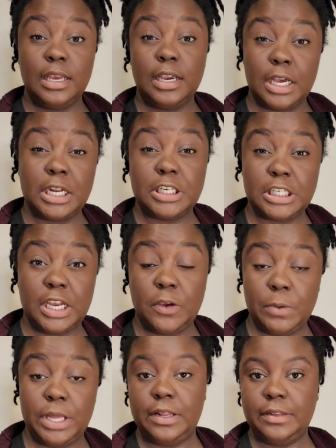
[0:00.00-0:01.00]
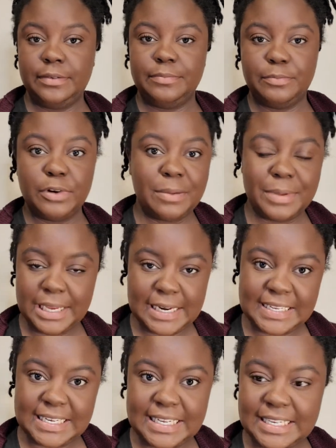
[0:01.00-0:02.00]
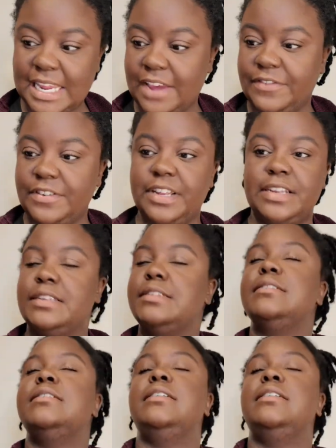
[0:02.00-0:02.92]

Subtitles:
Gotta shake well. Probably gonna sneeze after this,